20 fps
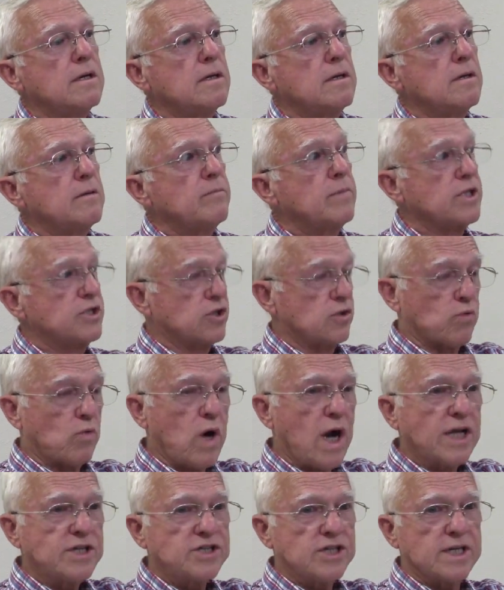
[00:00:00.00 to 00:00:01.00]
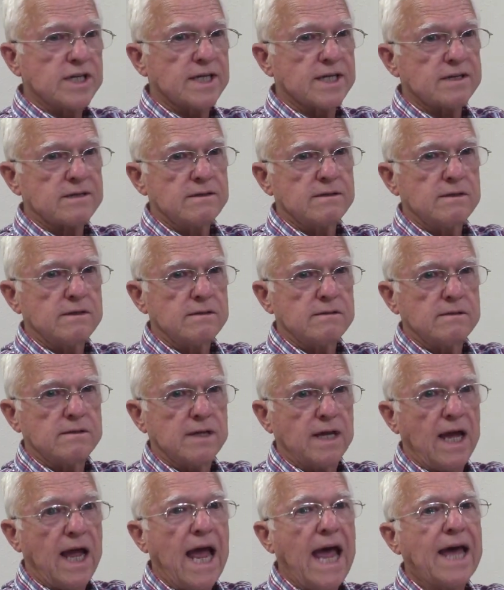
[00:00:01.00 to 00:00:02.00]
But you're watching it
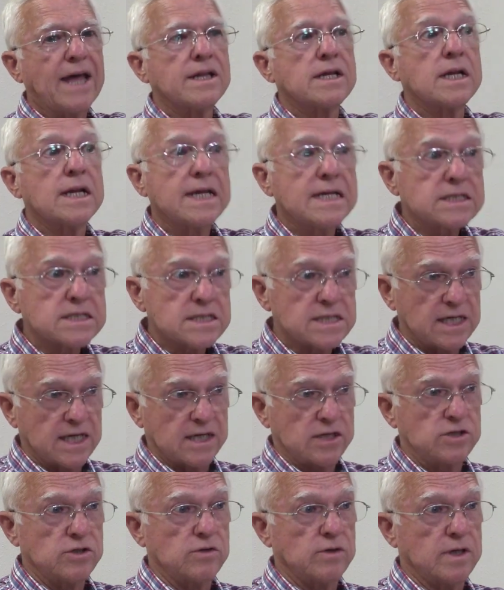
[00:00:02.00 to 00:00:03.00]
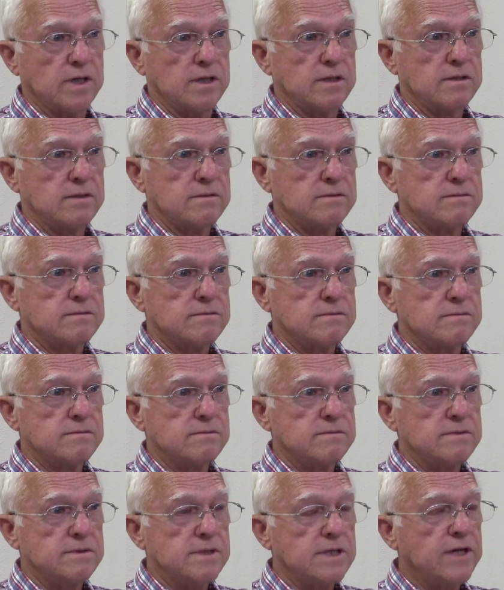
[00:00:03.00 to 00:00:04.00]
and listening to it.
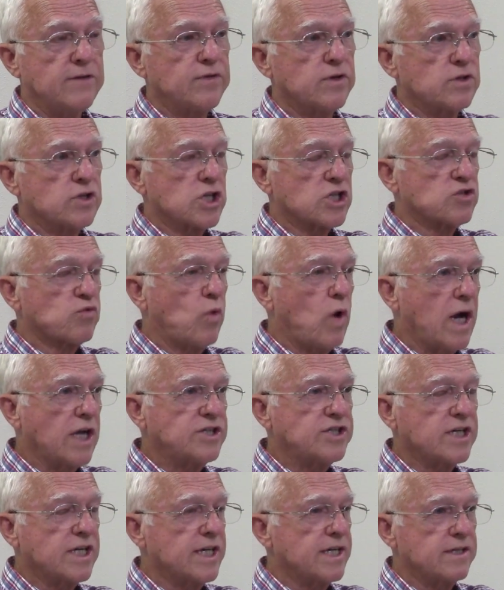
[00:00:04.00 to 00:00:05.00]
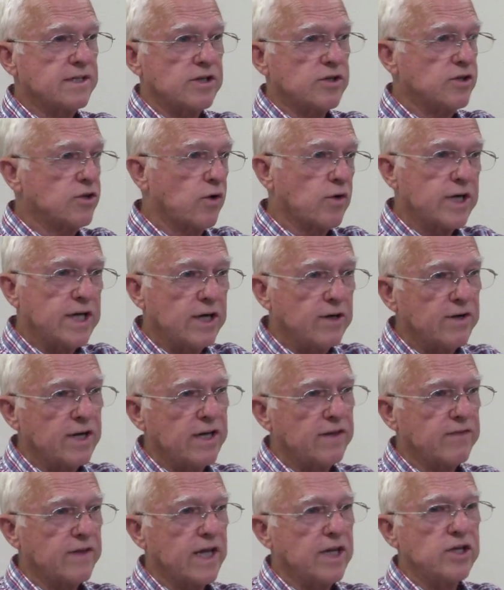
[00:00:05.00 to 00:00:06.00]
If you're just watching it and you don't hear
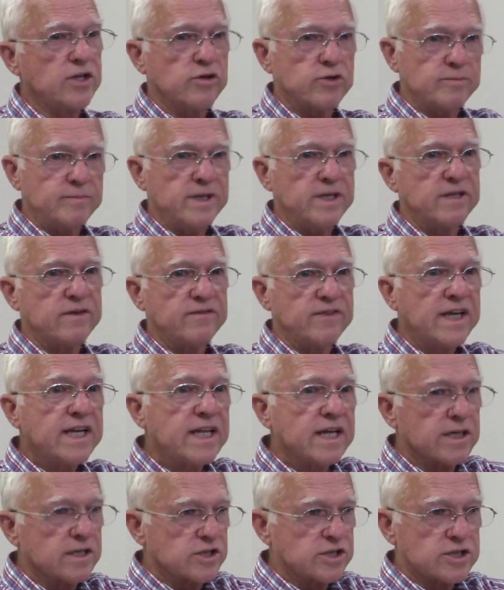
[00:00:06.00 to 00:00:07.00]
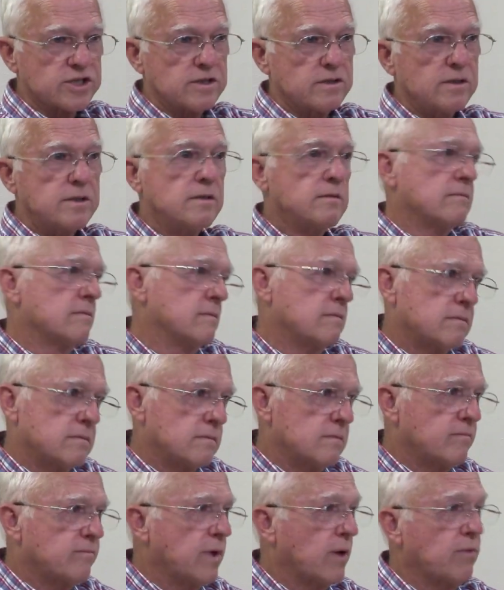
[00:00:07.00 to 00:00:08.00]
anything, you'd be the vidience.
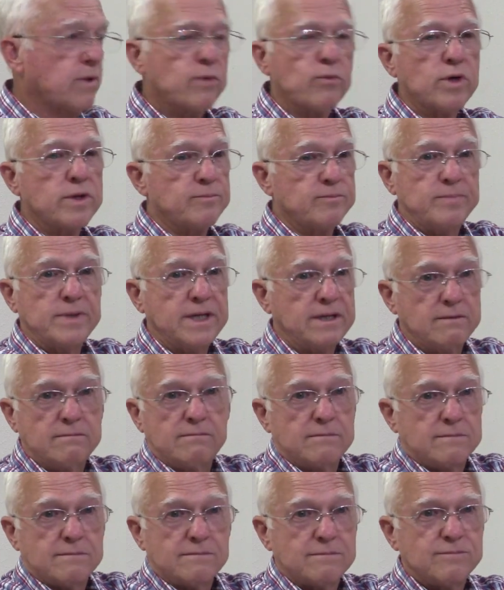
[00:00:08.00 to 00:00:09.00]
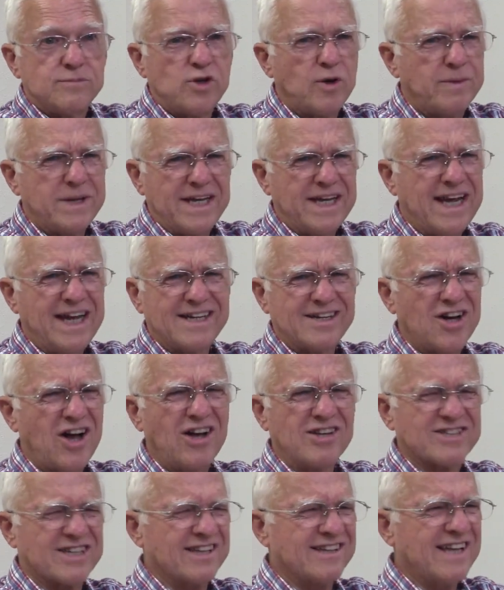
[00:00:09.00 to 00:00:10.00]
But we wouldn't be, nobody
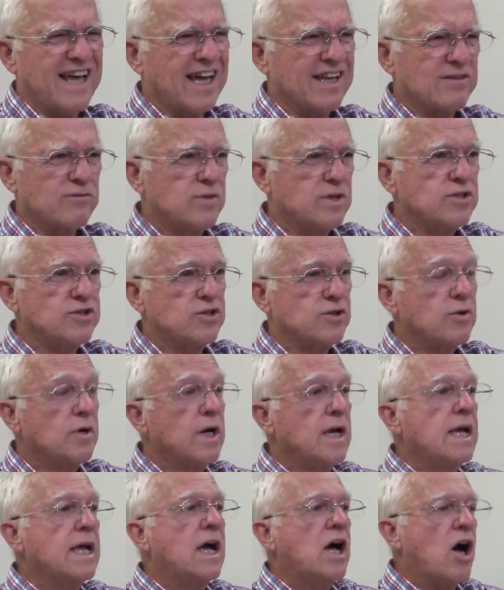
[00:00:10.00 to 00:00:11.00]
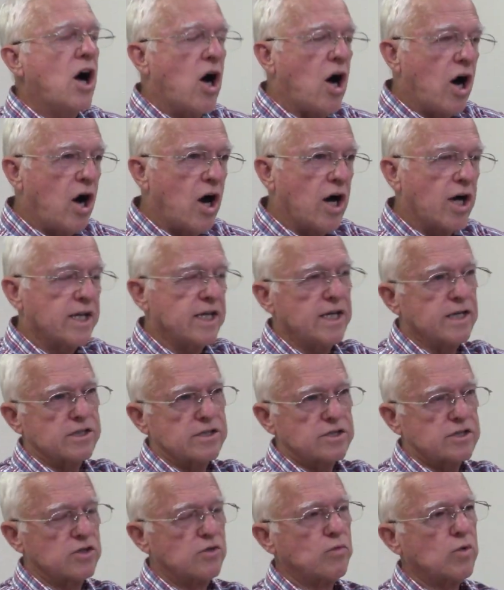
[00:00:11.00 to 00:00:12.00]
calls it that, would you?
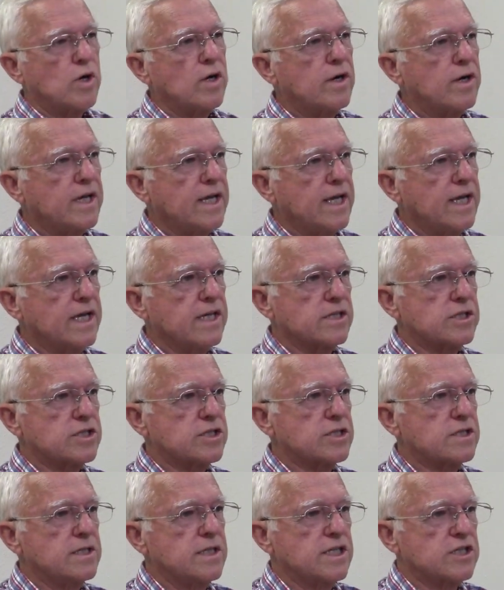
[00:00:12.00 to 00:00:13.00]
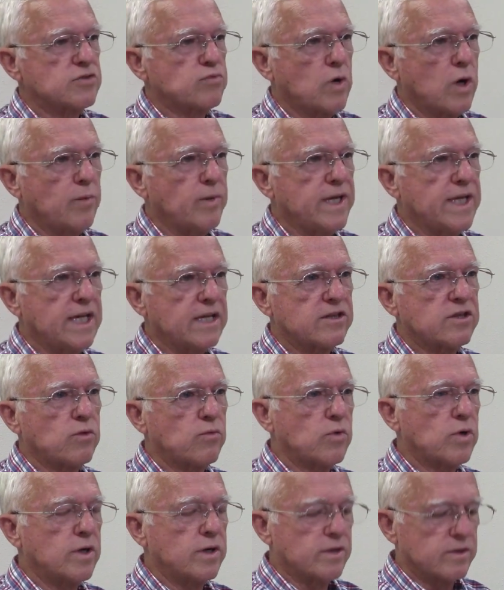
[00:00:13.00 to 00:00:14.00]
Audience. The word is, is where we get the
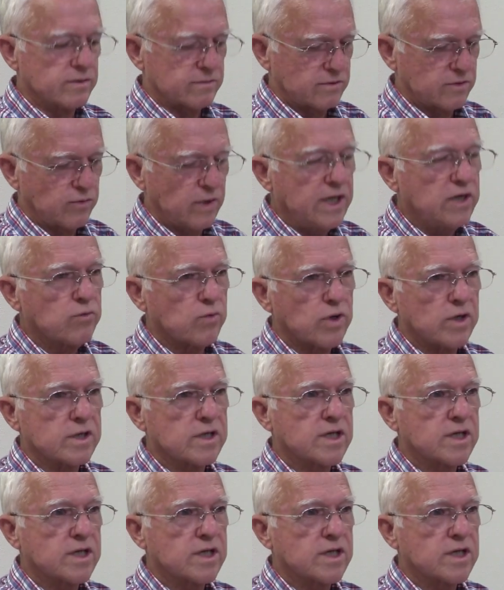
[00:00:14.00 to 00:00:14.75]
word, the Greek word